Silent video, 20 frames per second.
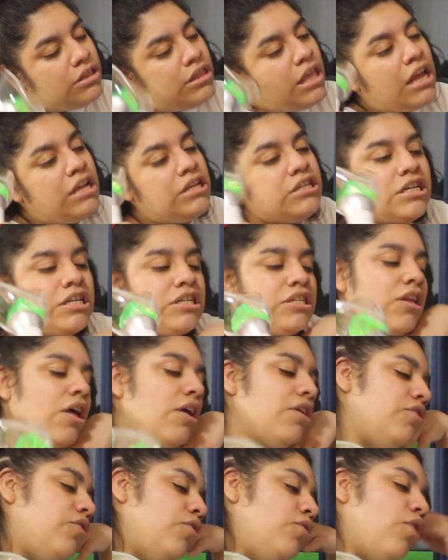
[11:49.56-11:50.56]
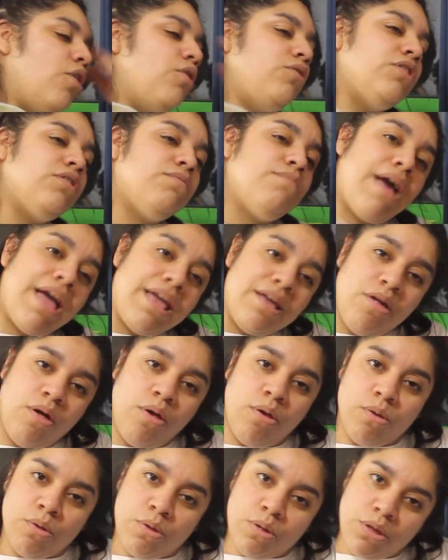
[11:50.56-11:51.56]
then she started to notice
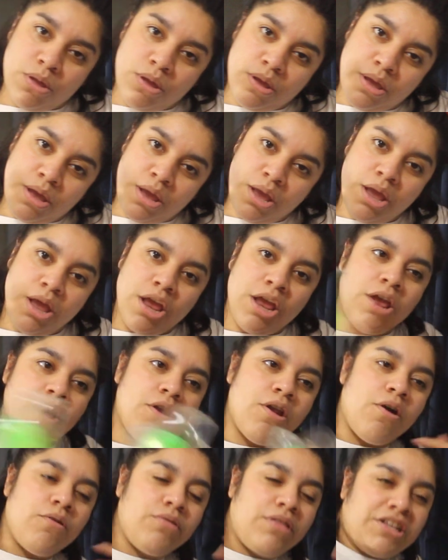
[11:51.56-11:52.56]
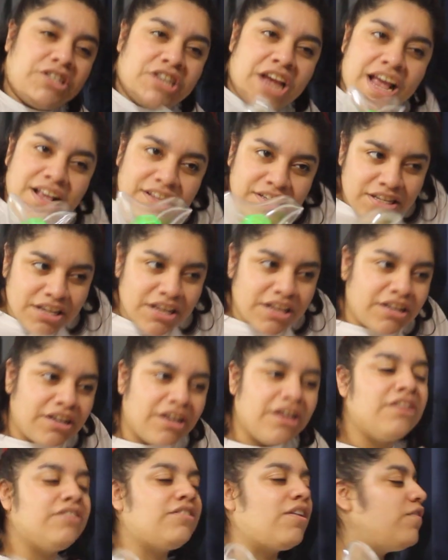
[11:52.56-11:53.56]
Michael. You know, the Jackson.
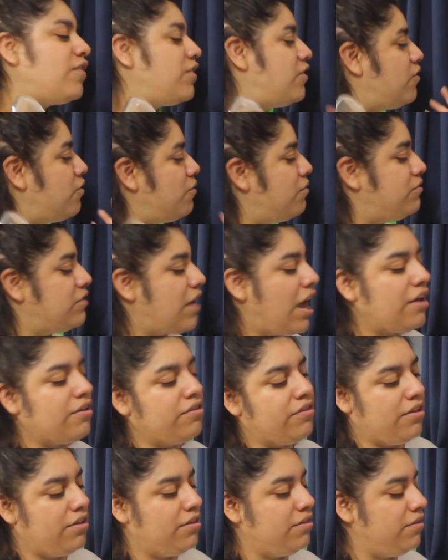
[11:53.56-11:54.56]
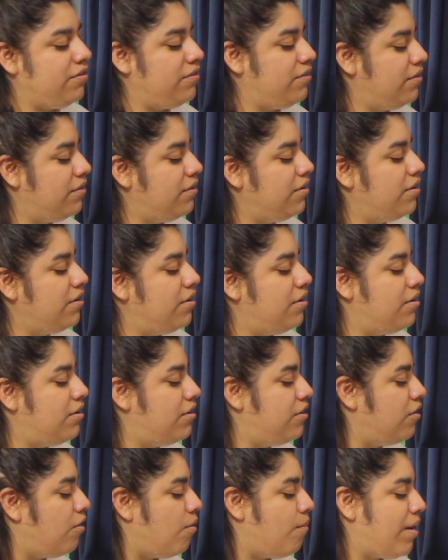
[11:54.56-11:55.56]
Something to do with Jacksons.
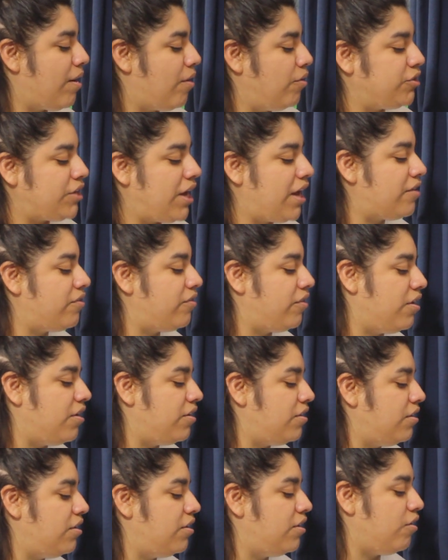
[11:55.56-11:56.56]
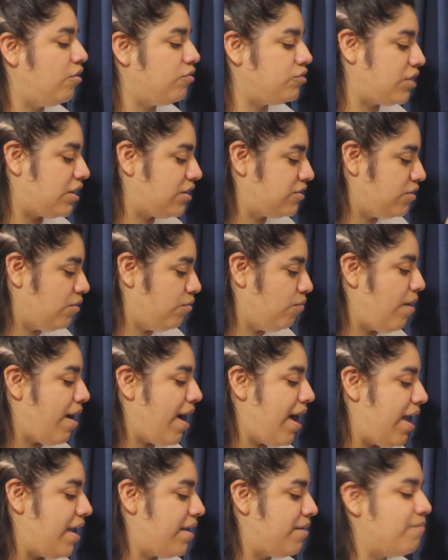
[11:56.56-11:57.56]
You got Michael Jackson. You got Jackson
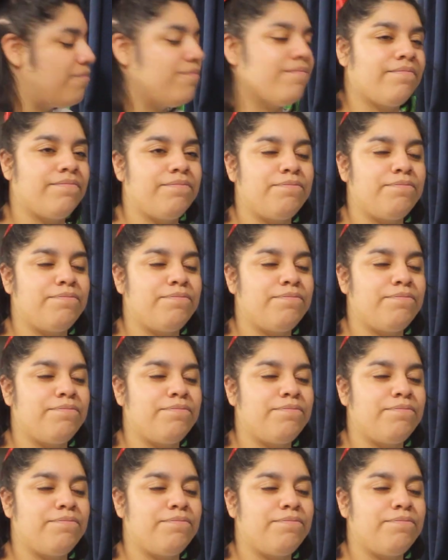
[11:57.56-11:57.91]
Wang.